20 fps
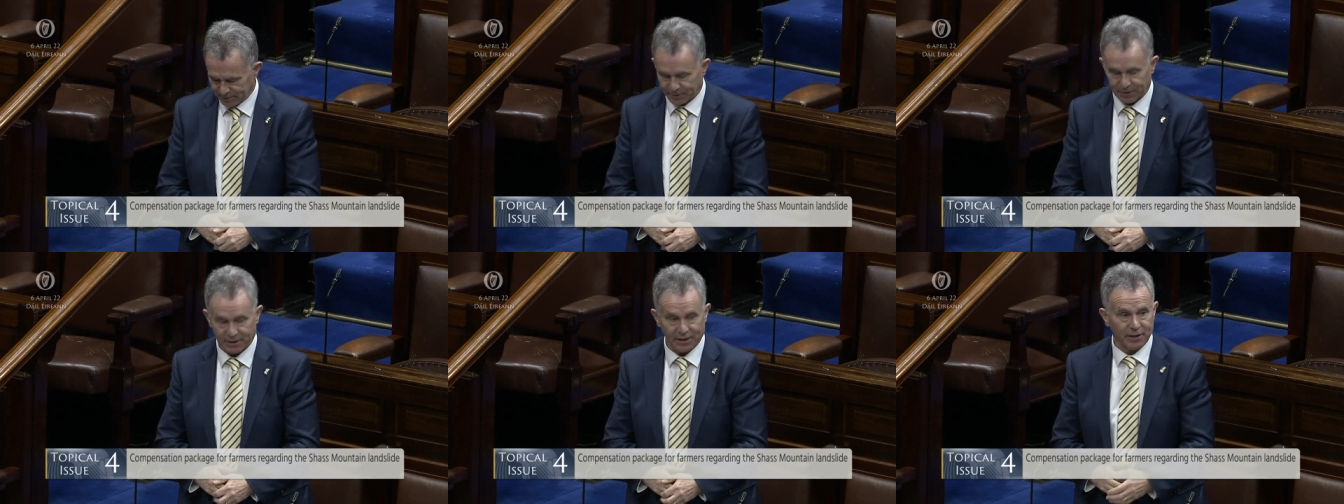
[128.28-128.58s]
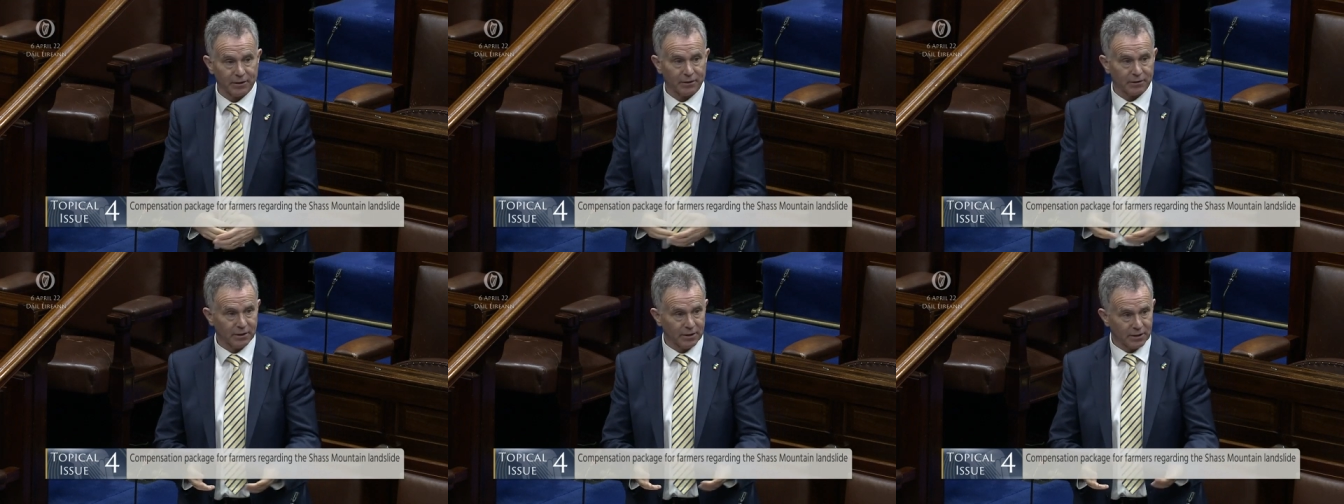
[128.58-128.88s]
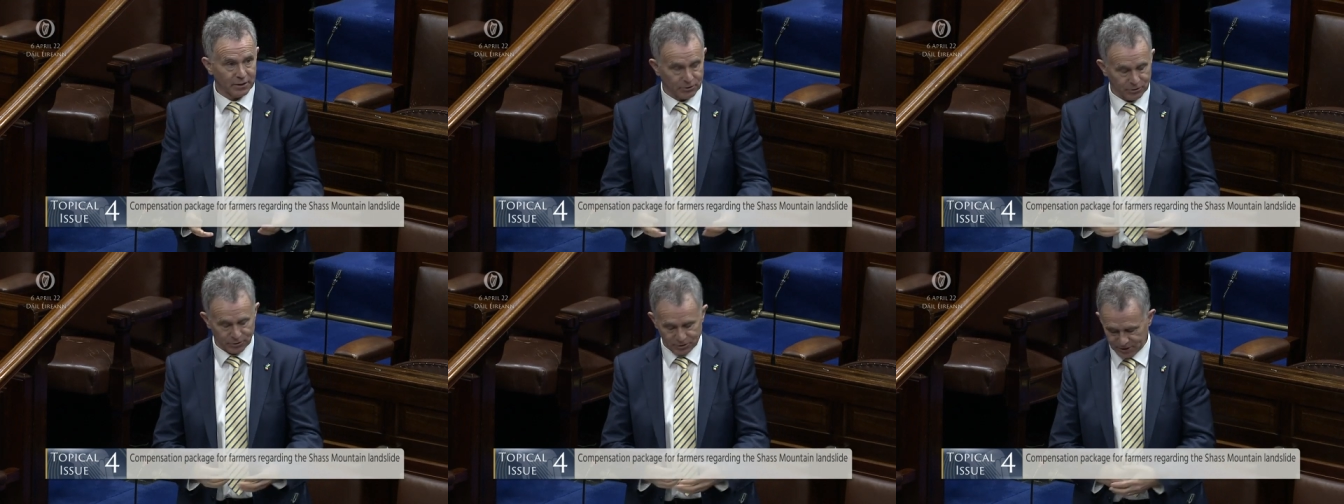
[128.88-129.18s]
here
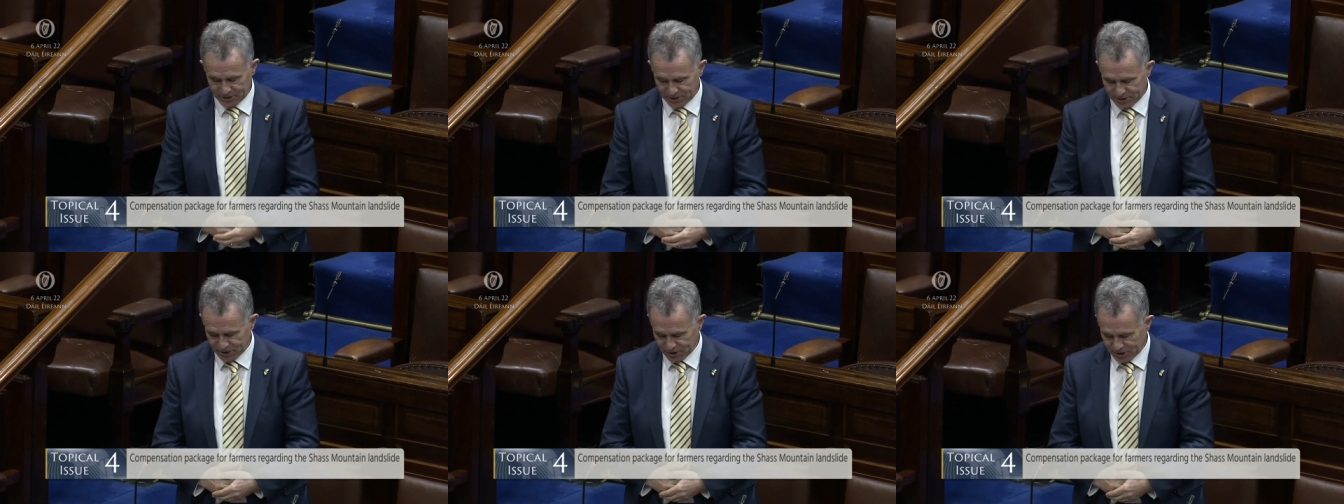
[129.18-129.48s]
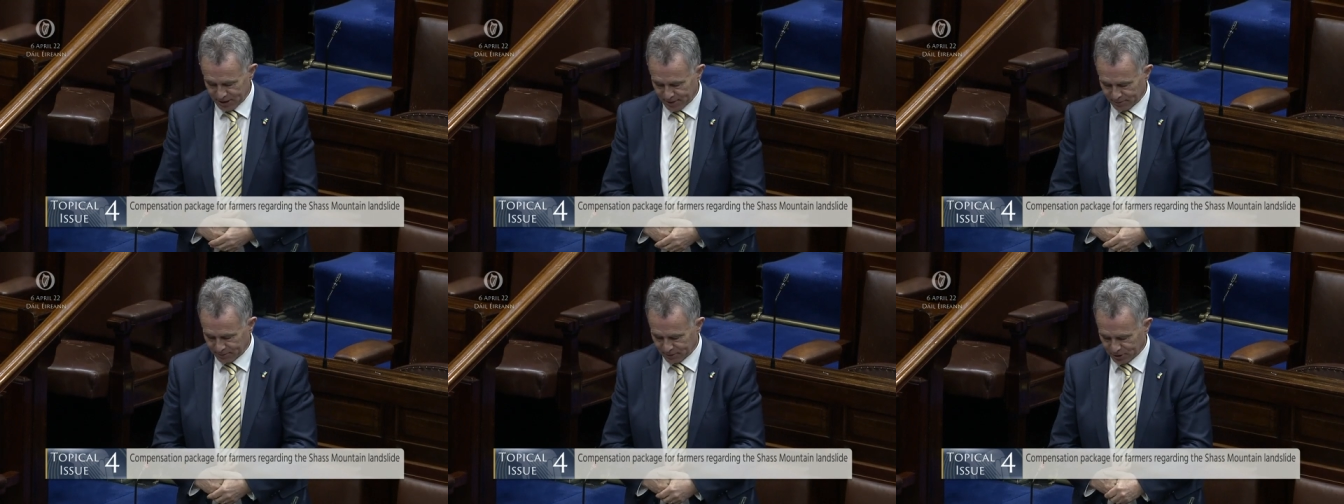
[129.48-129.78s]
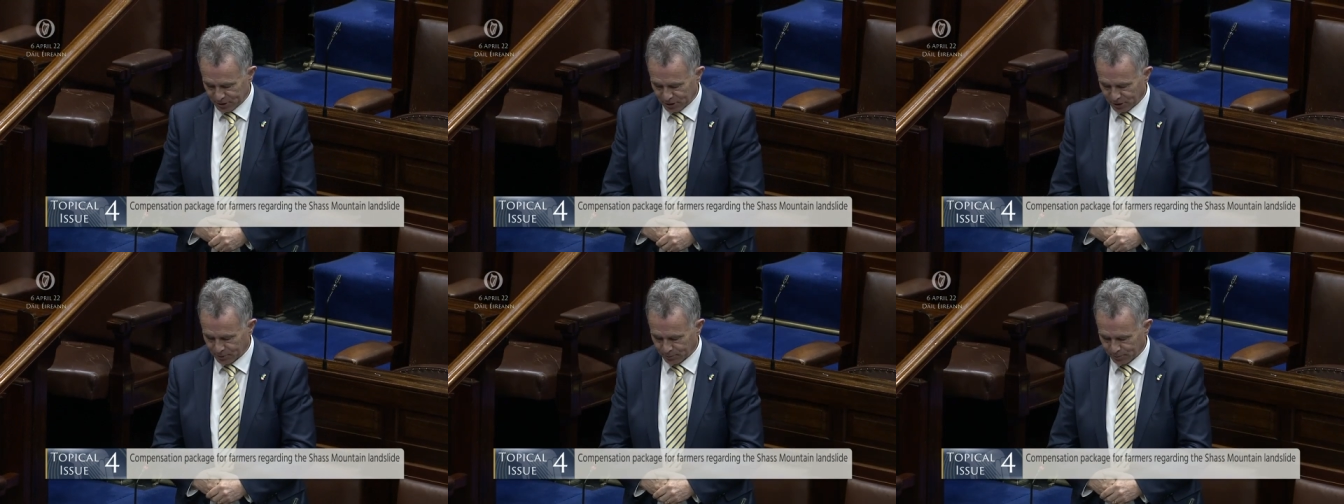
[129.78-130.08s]
just in the chamber a
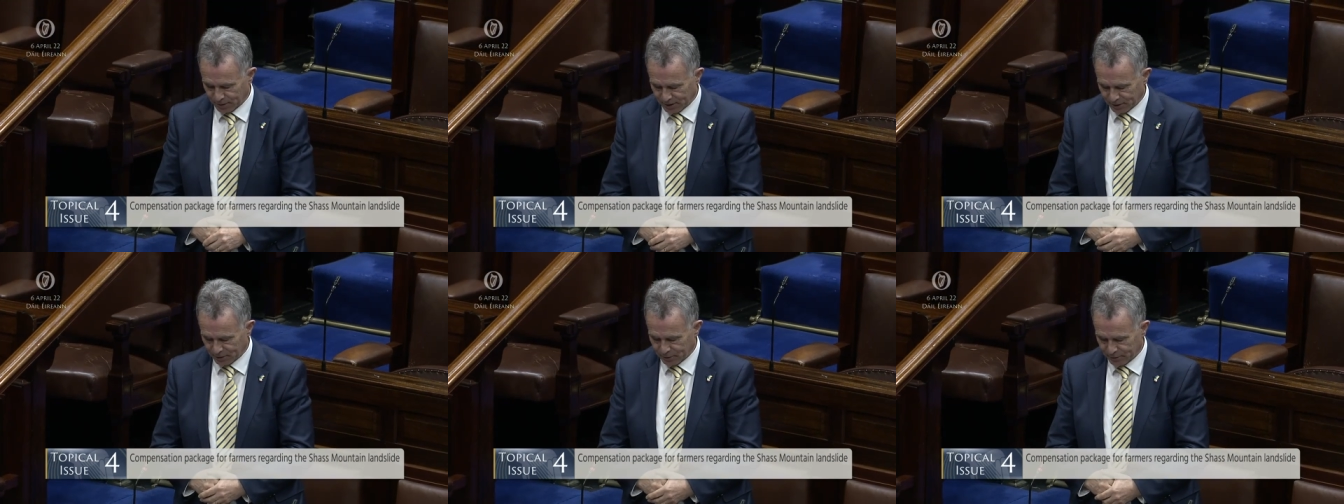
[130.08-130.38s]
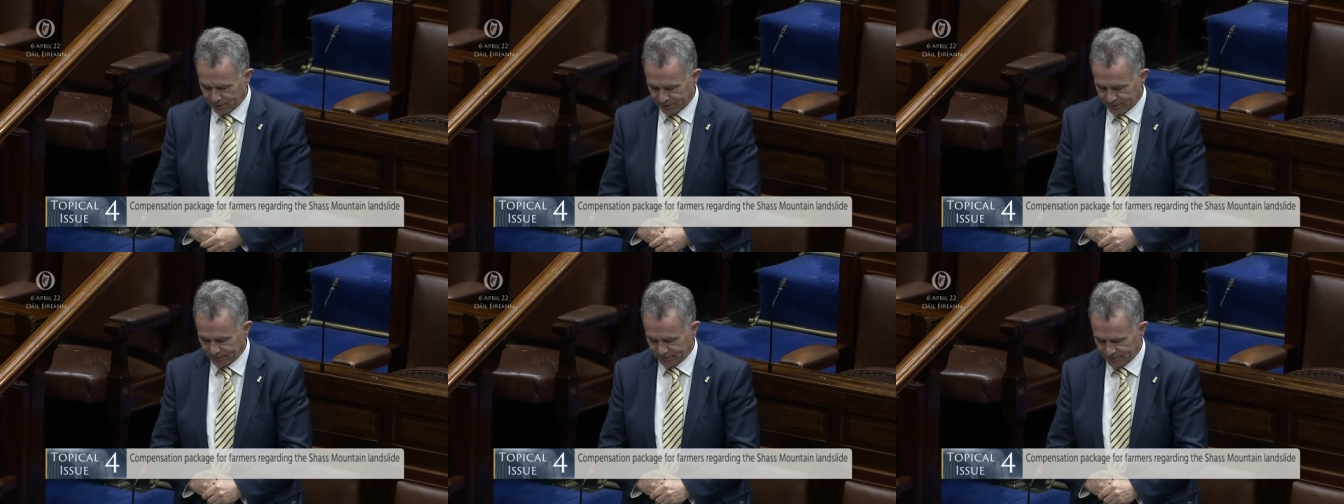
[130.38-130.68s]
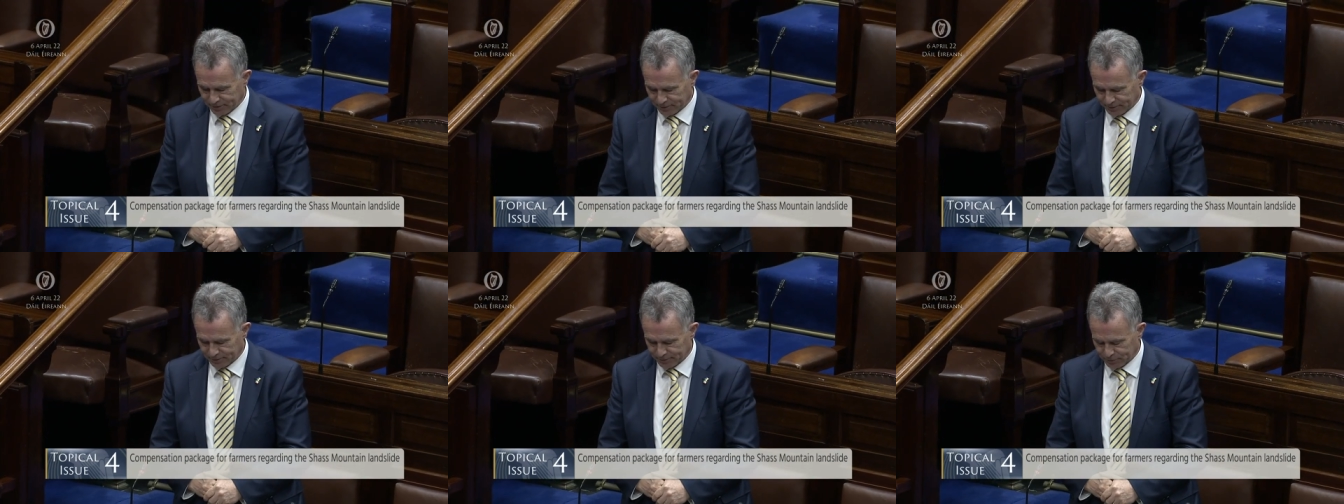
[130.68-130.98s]
short while ago, even
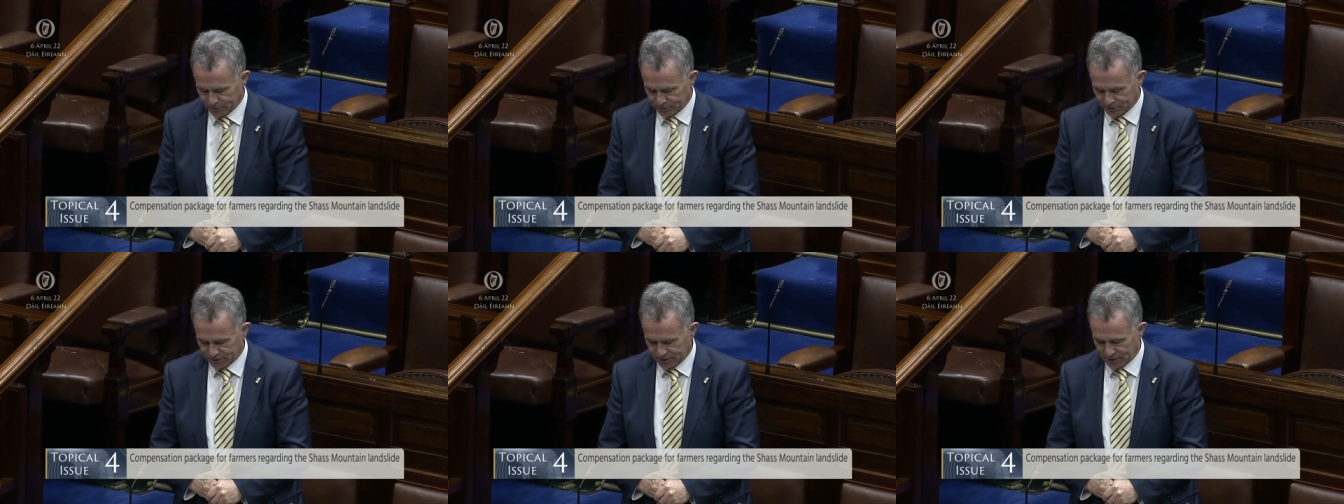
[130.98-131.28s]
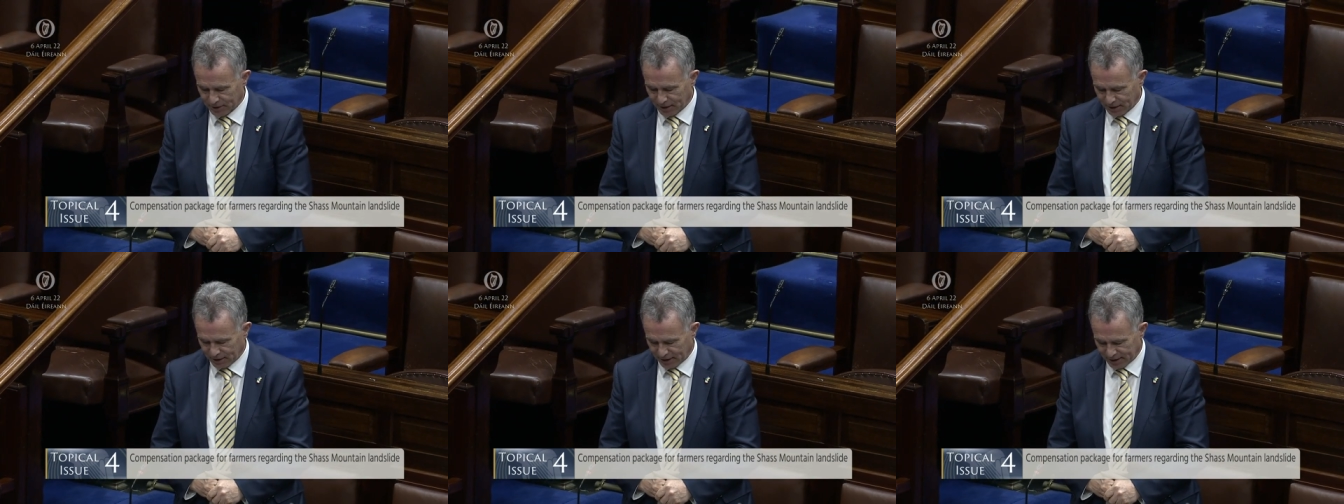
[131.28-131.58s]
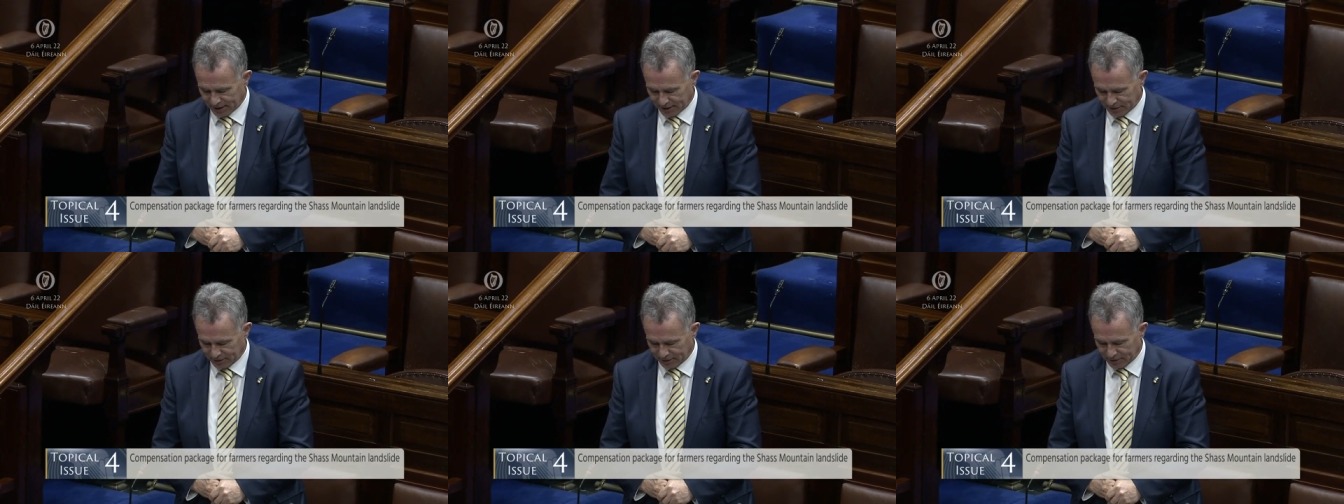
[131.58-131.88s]
for the votes
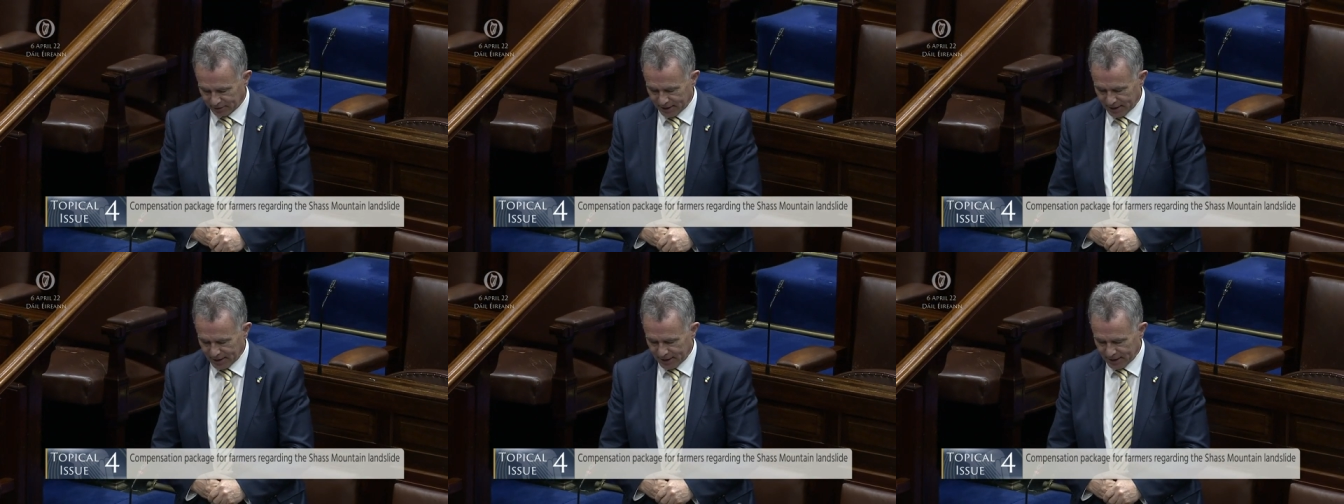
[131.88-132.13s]
either.